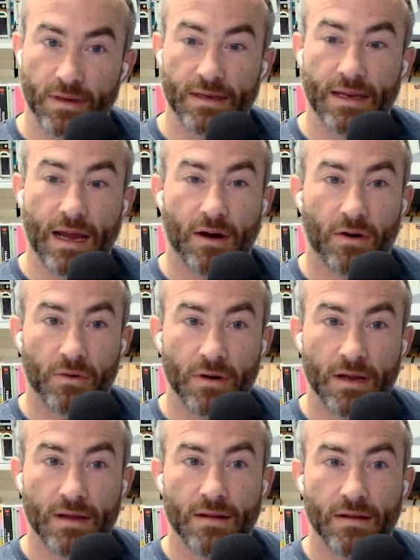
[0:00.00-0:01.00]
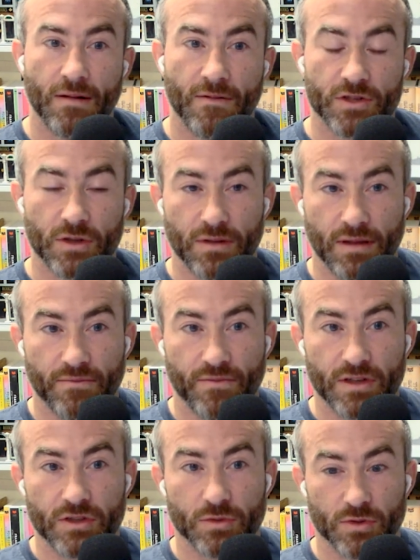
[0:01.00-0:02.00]
But now, so the
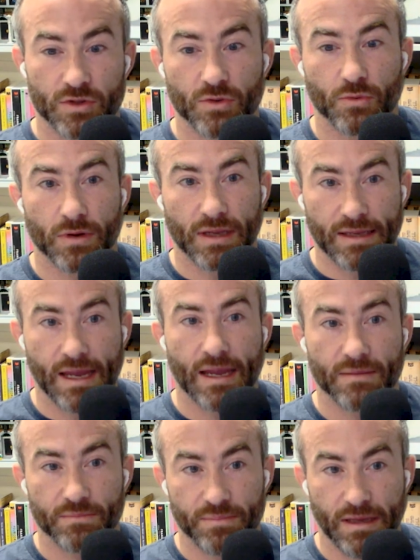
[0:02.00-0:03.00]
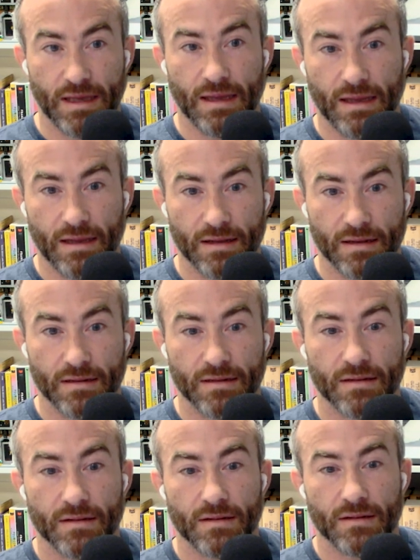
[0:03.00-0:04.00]
official story can't be
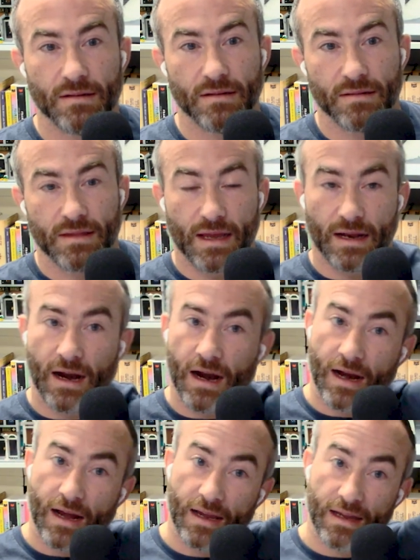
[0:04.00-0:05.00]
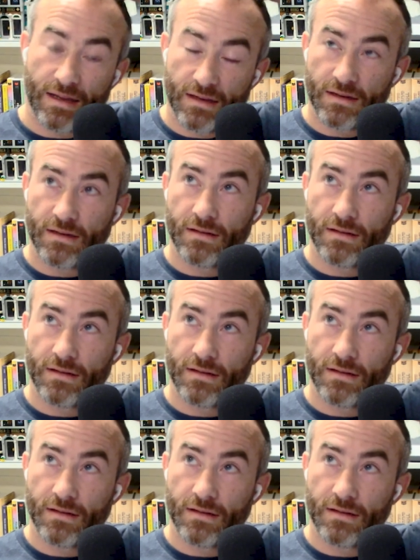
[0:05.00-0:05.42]
that I